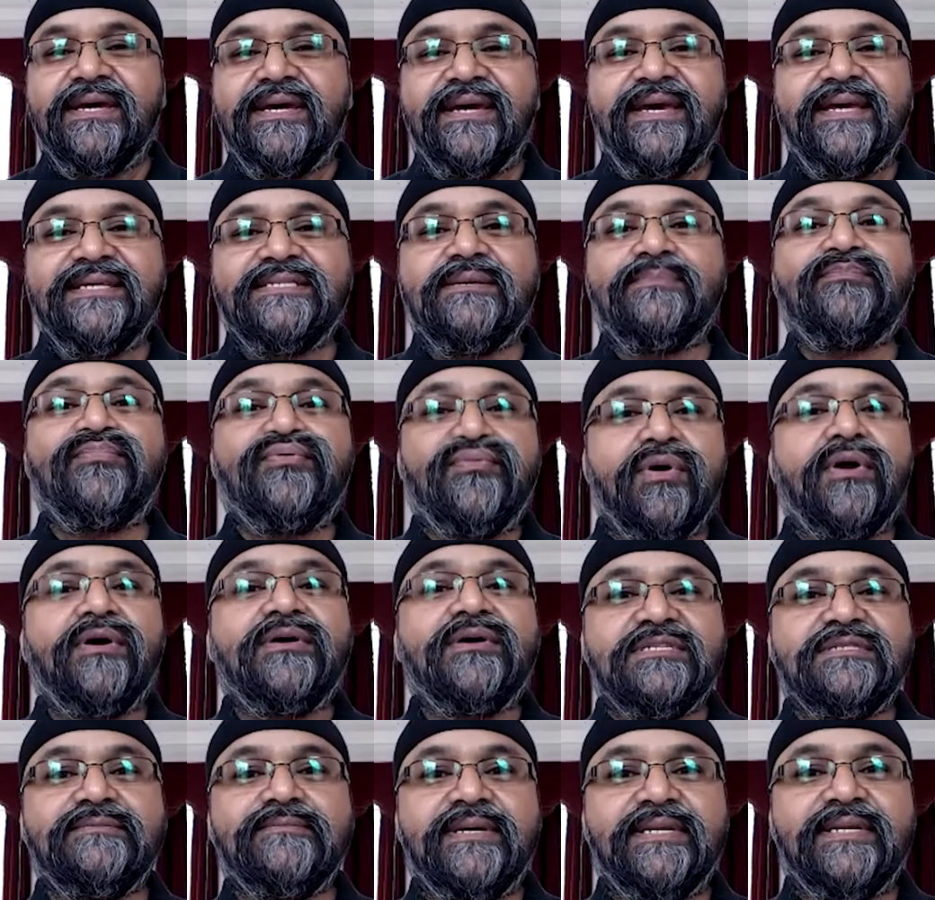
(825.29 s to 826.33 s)
is
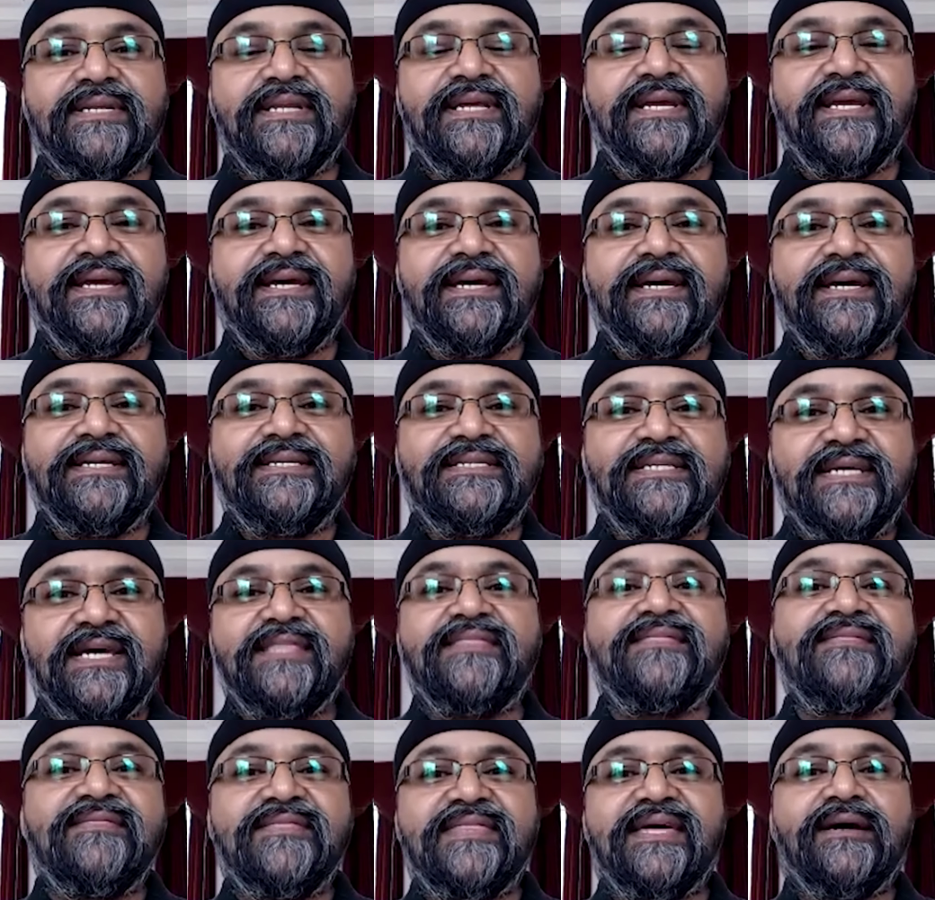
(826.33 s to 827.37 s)
approximately
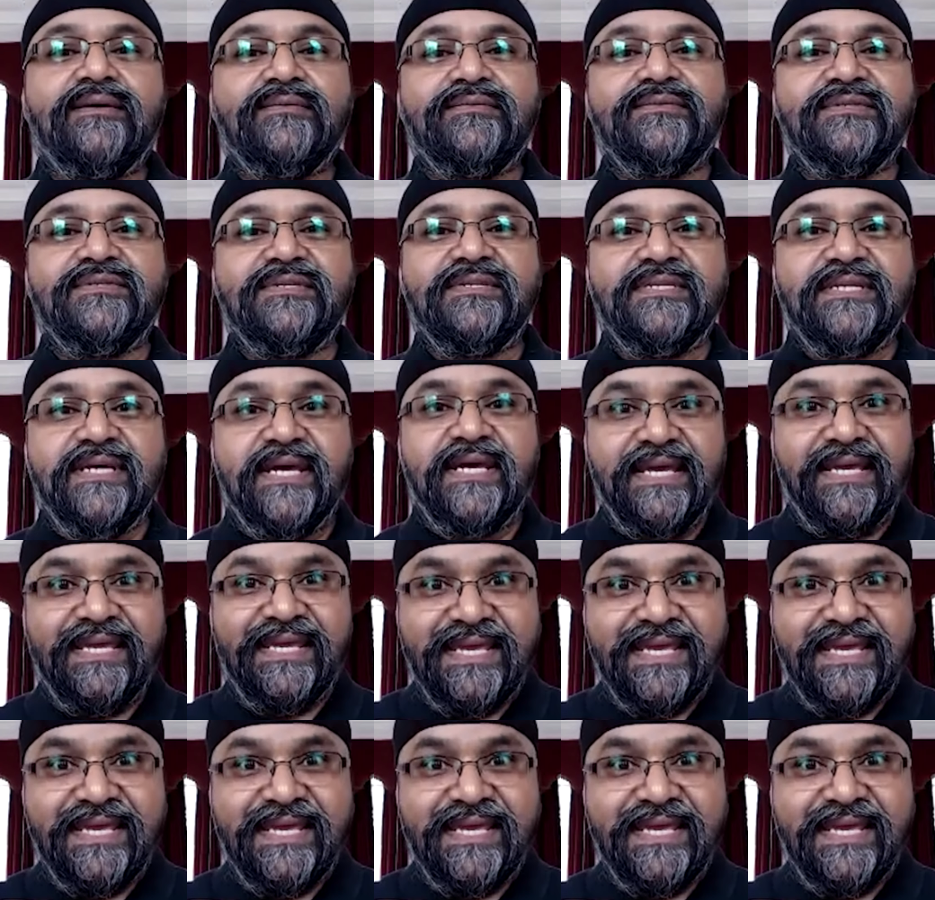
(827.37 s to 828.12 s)
10,000